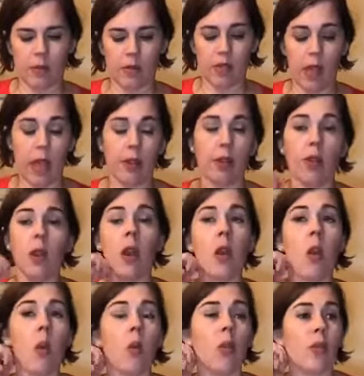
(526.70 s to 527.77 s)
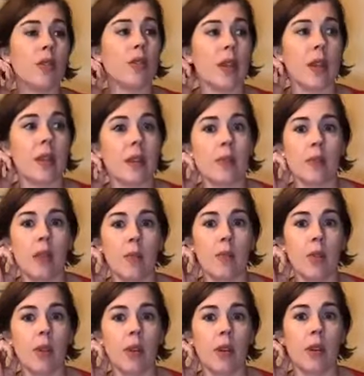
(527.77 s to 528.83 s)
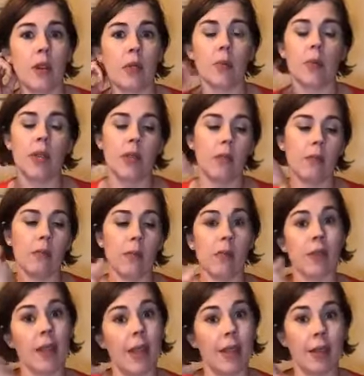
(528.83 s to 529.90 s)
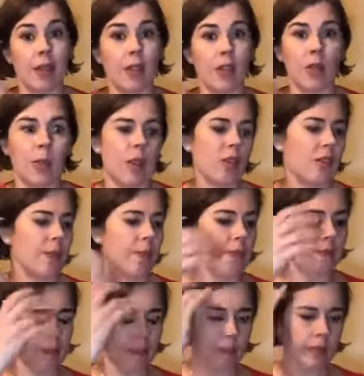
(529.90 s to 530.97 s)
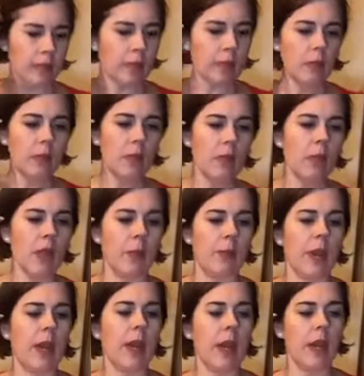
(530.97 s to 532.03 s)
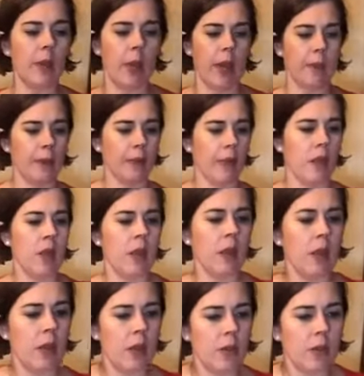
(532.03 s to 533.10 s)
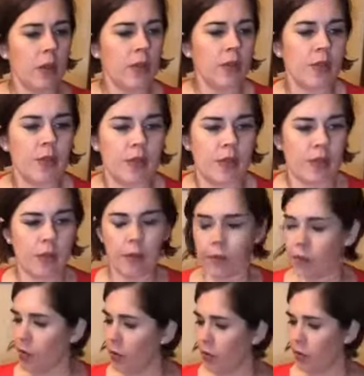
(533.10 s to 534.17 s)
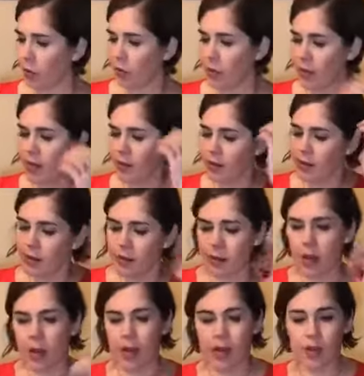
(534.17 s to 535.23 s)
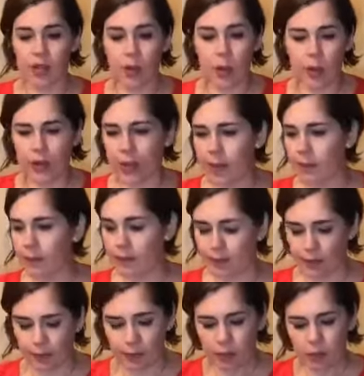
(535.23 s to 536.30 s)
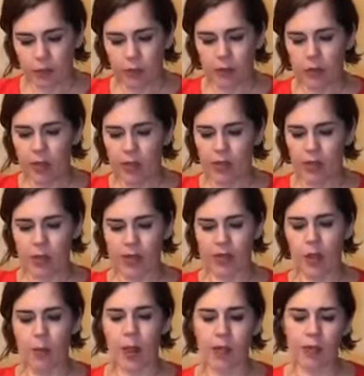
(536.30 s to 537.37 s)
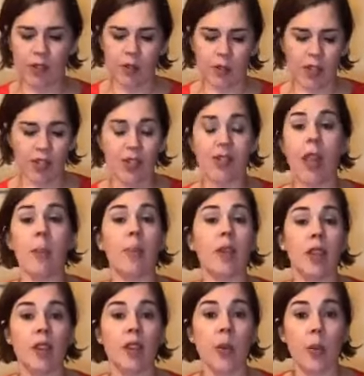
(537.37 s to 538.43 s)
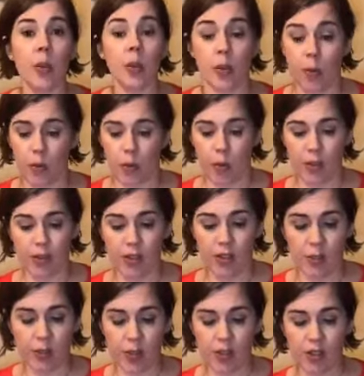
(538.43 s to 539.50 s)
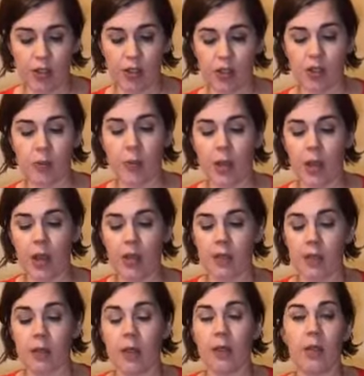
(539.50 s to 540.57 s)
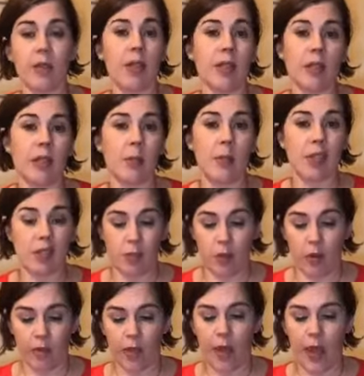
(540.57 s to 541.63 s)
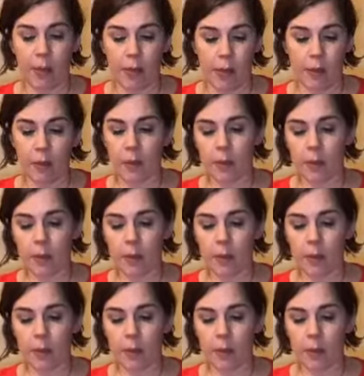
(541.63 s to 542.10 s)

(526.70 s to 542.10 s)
slider, or it's not going to stay put. It'll be sliding too much. But anyway, those are just some cute little things that I got to go with it. So I said about 2 inches. I'm going to go a little more than 2 inches just because there needs to be some overlap.